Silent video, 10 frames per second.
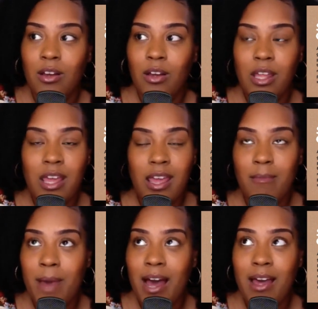In
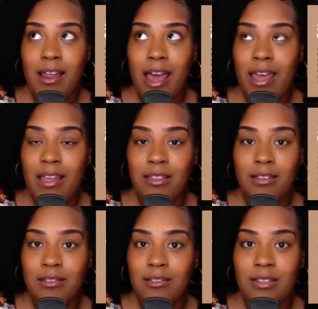my
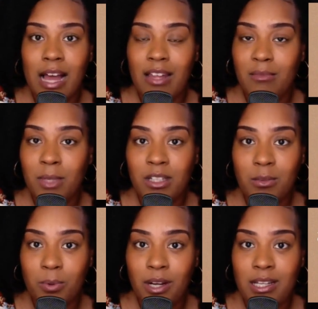9th month
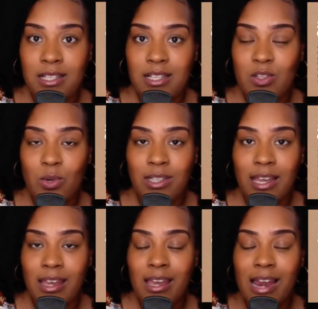of pregnancy, toward the
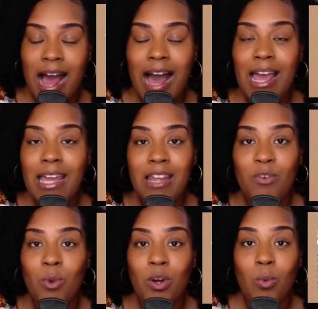end, I didn't
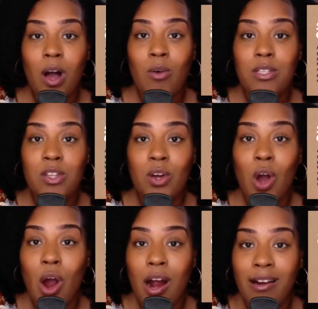even want to walk to the
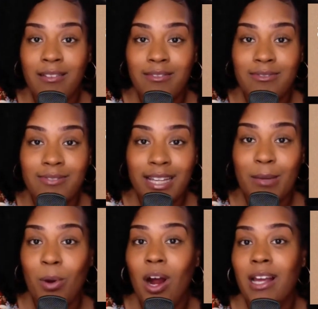car in the
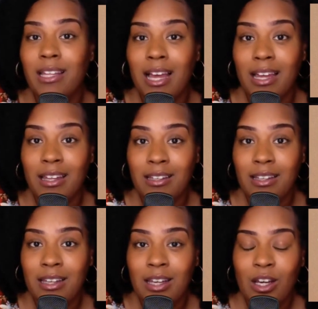parking lot.
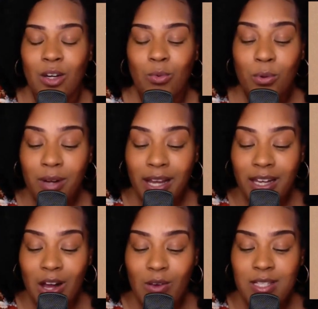We were at
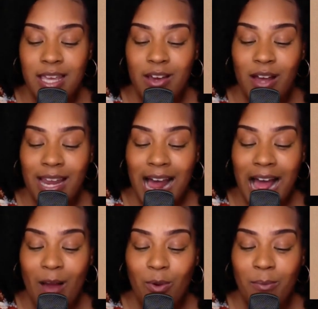a hotel, and
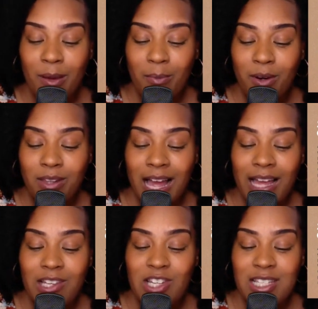I remember
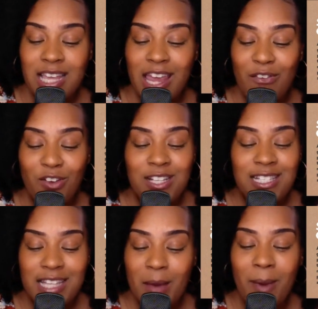like just every
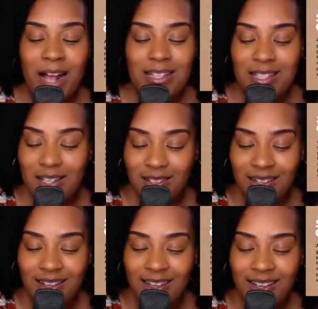step I
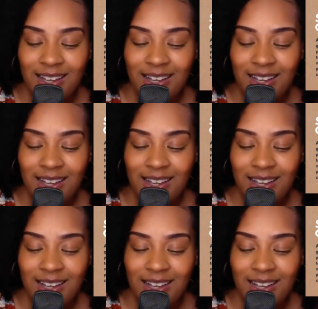took